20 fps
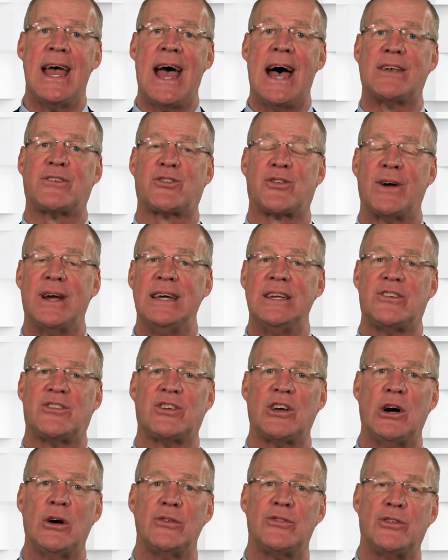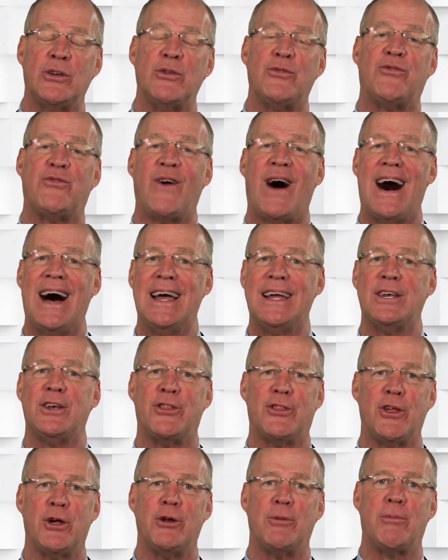At trade shows, you
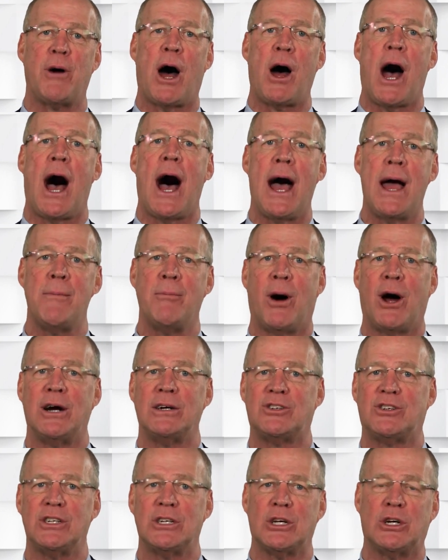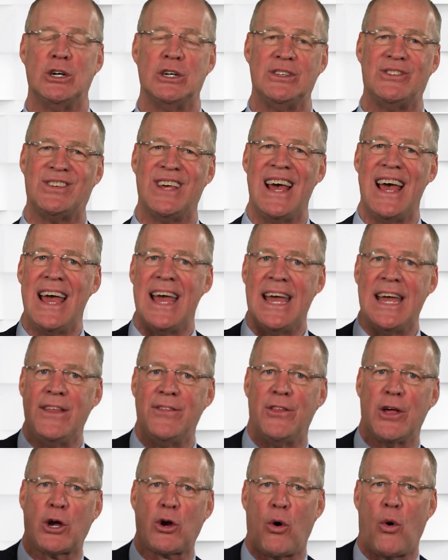find the high margin goods
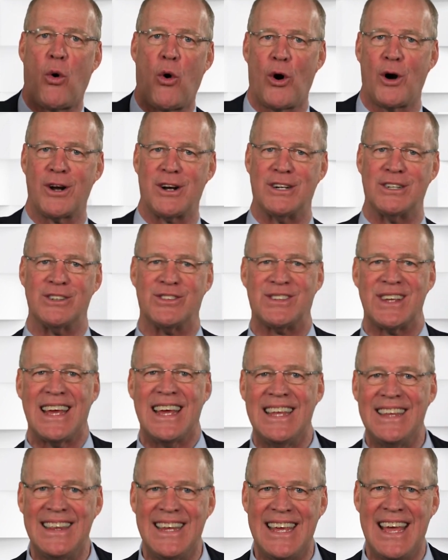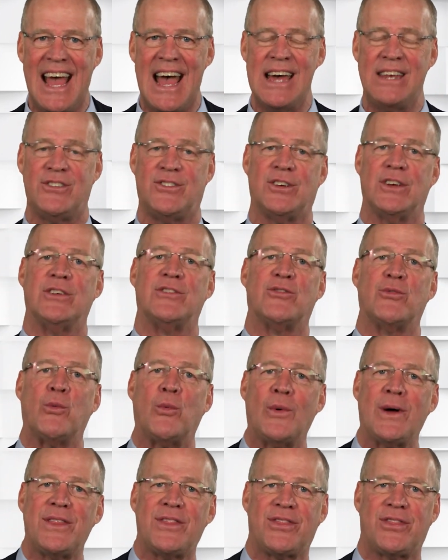in the corners, in the edges,
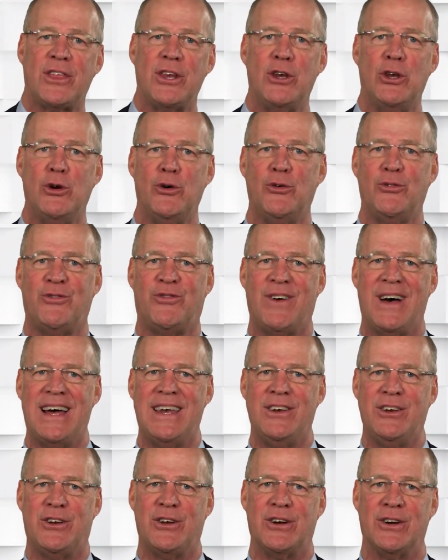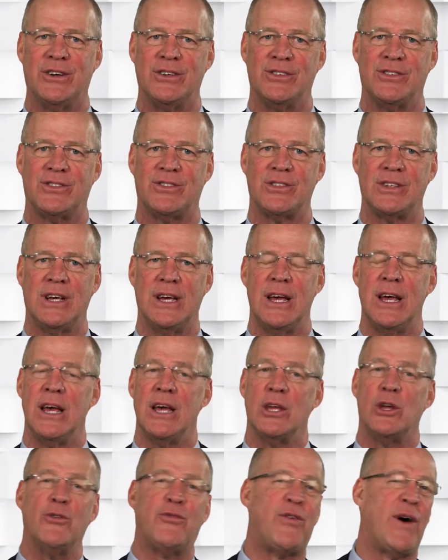with the new vendors.
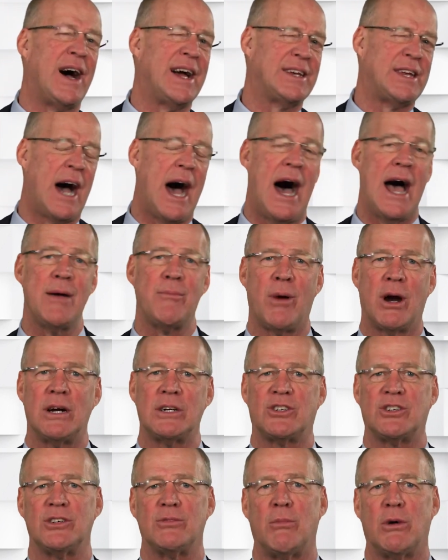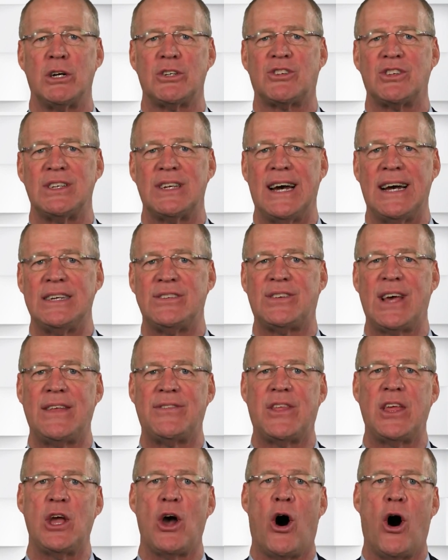You find high margin merchandise
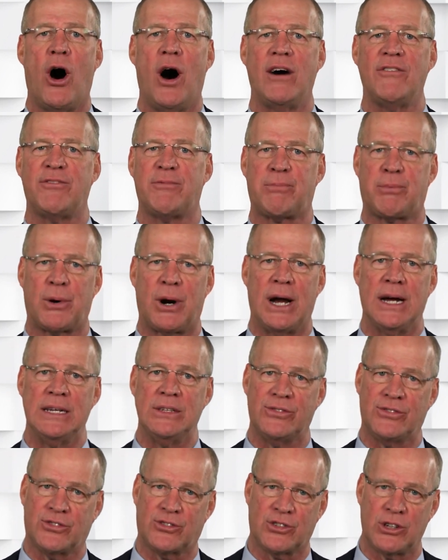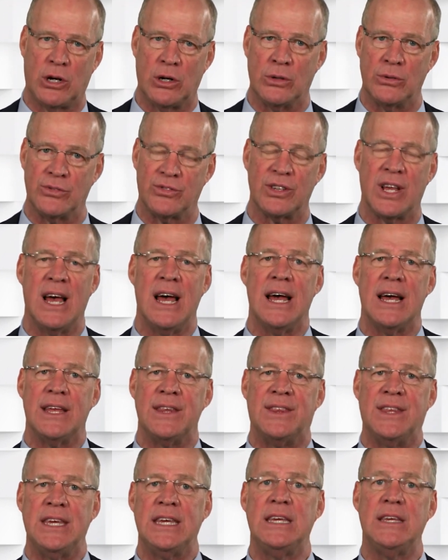at the off-price shows.
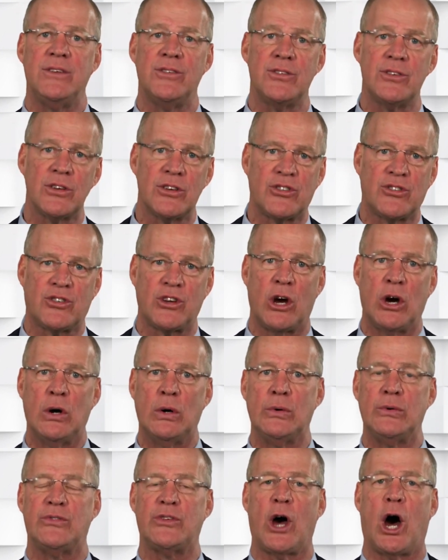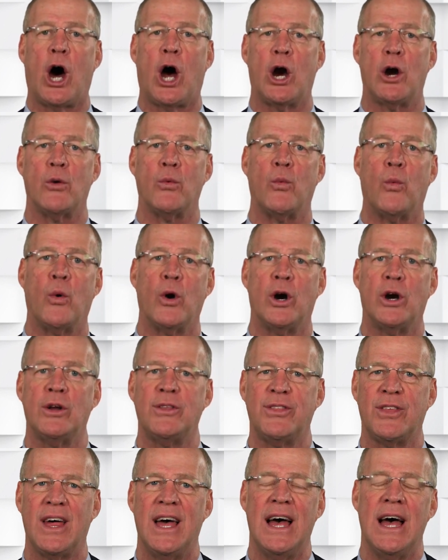These shows are
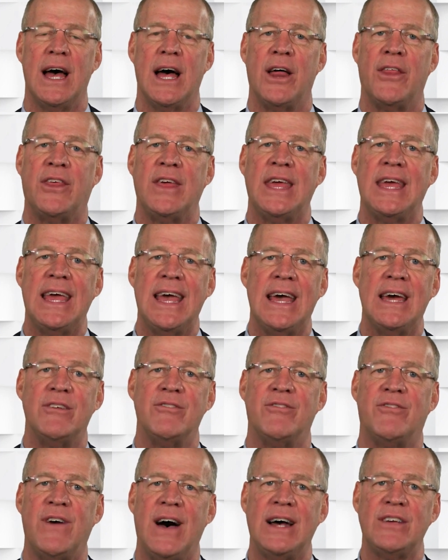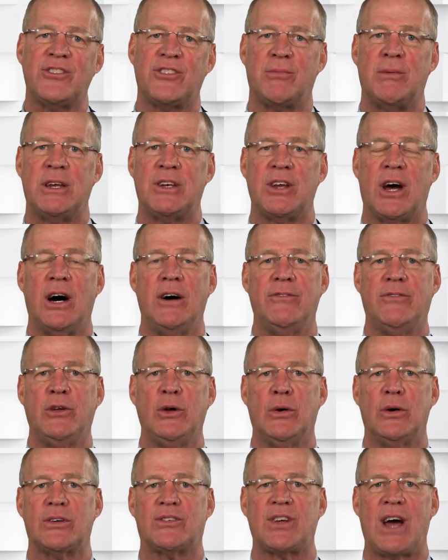worth the investment of
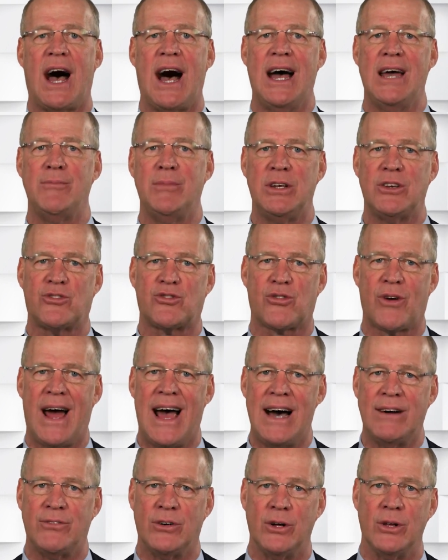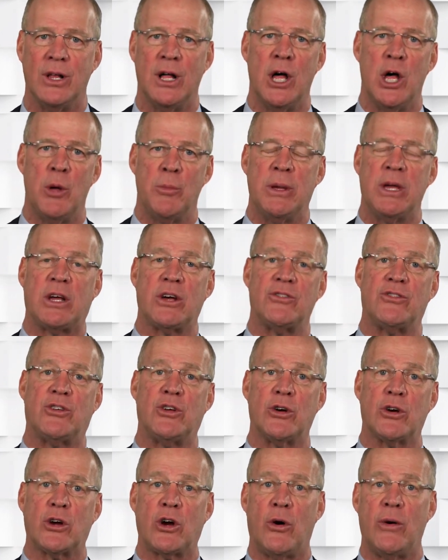your time and travel
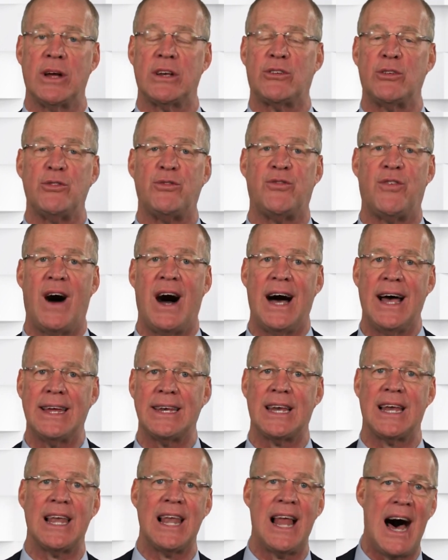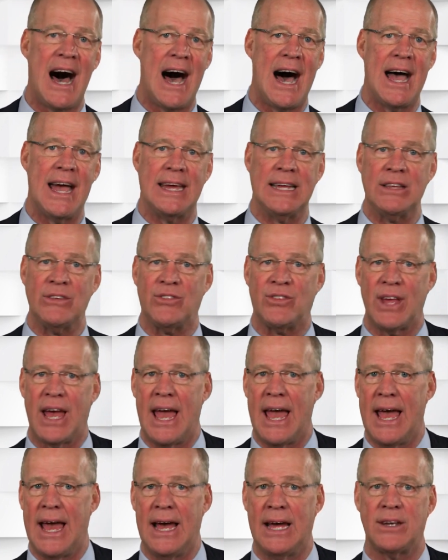because you're going to find lines
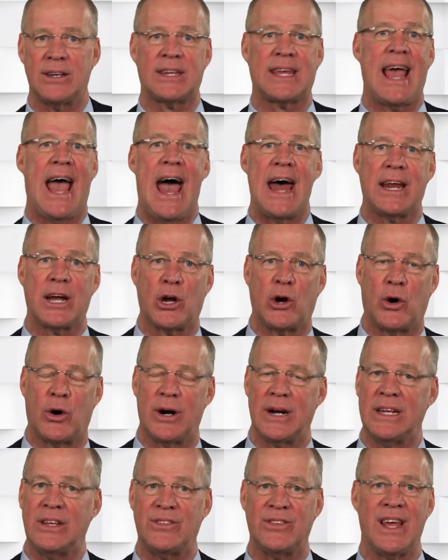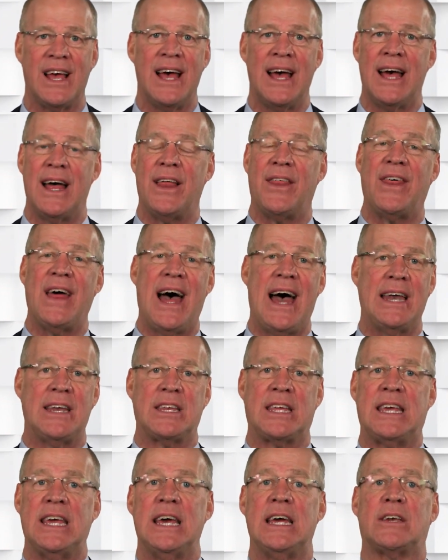and categories
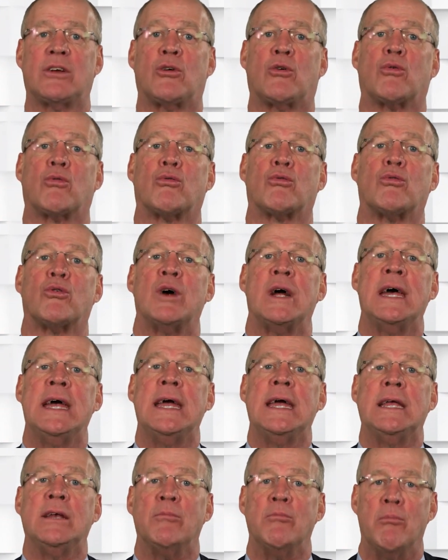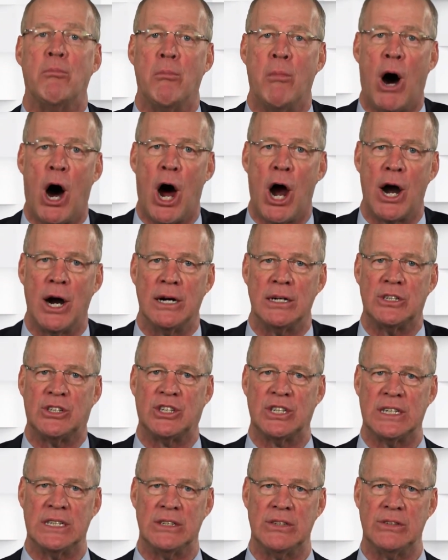that get great
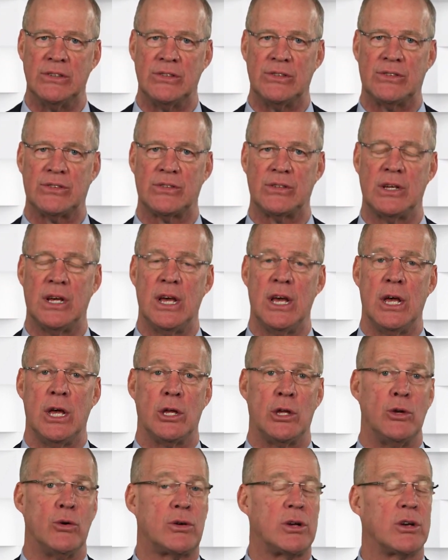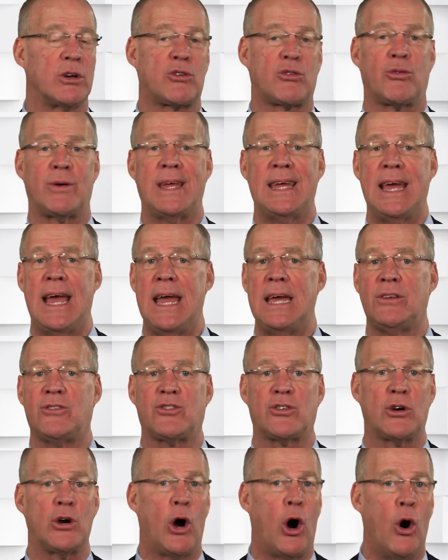margins. You can
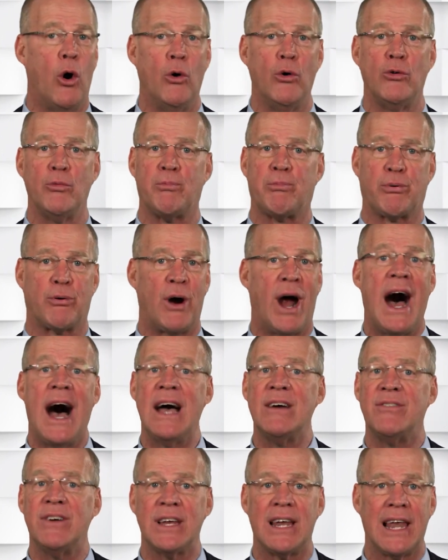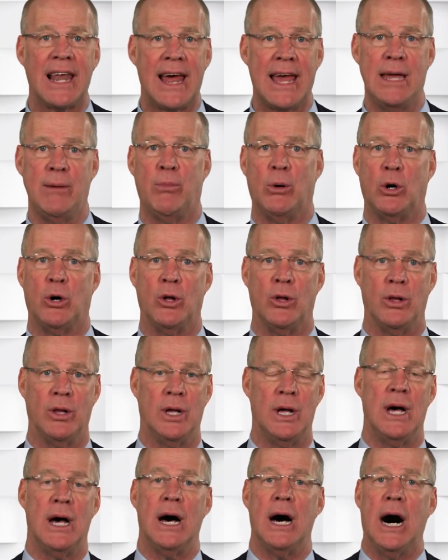create your own private label
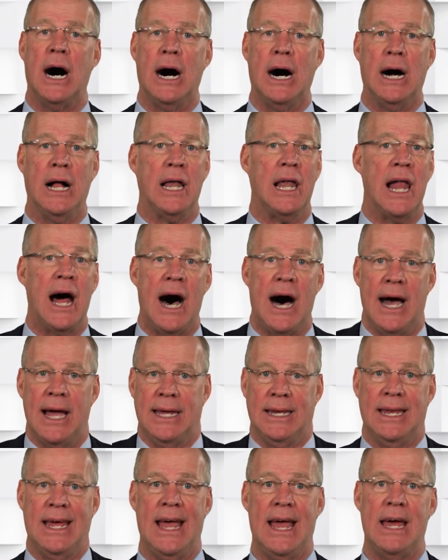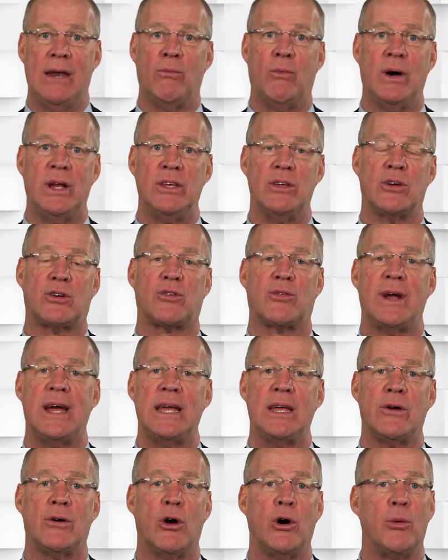line. And when you
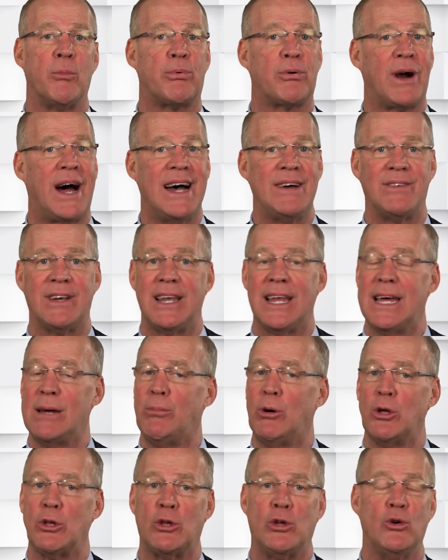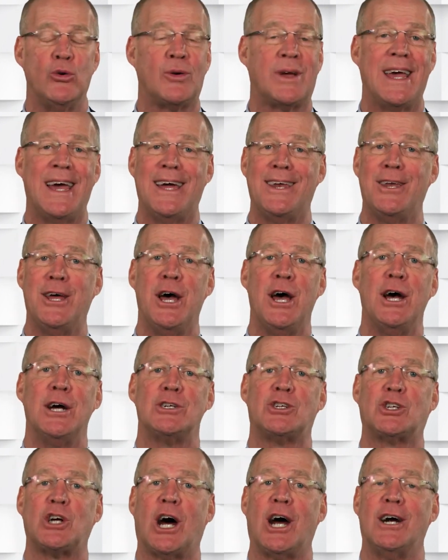create your own private label, you can
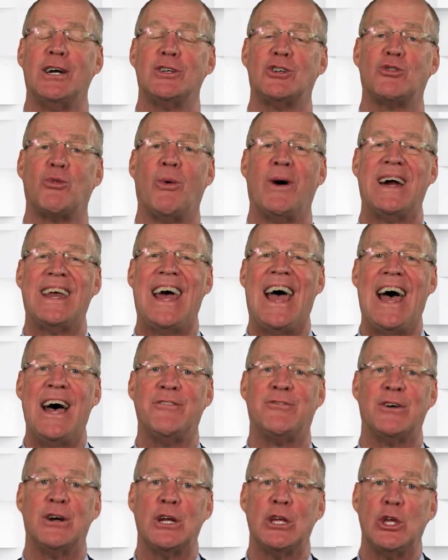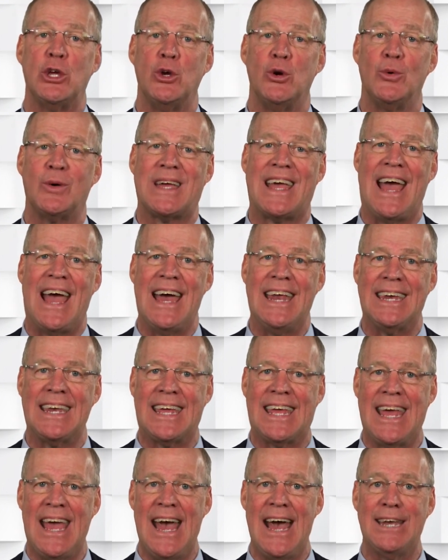charge whatever you
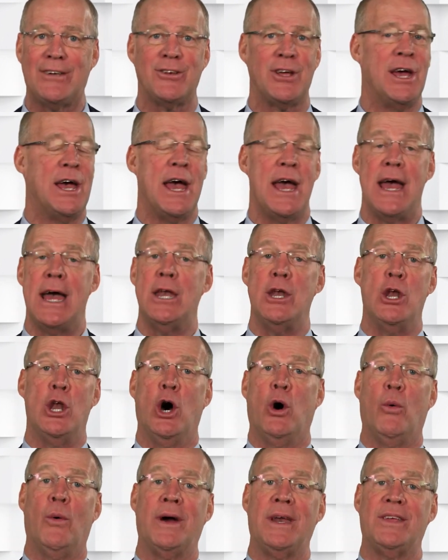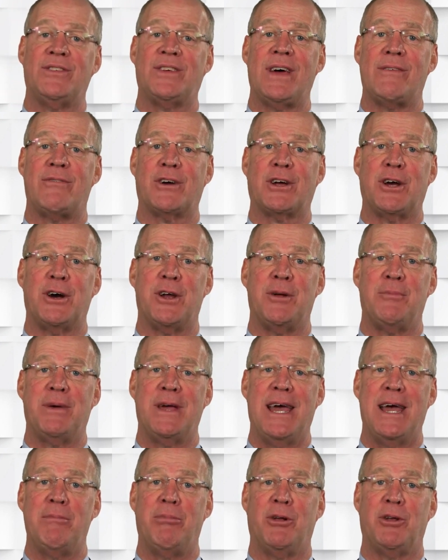can get, and no one is ever going to
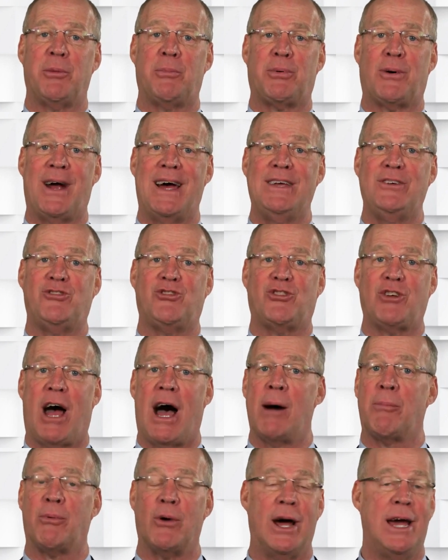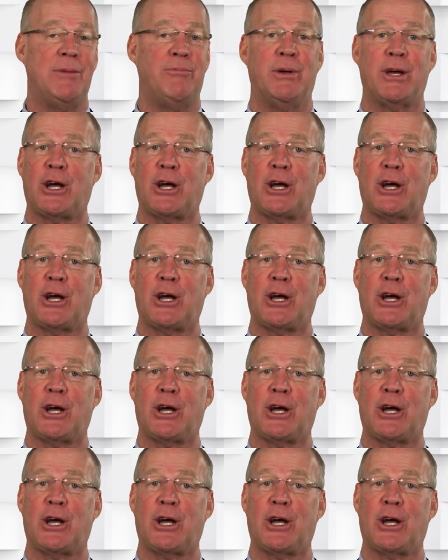be able to price shop, right?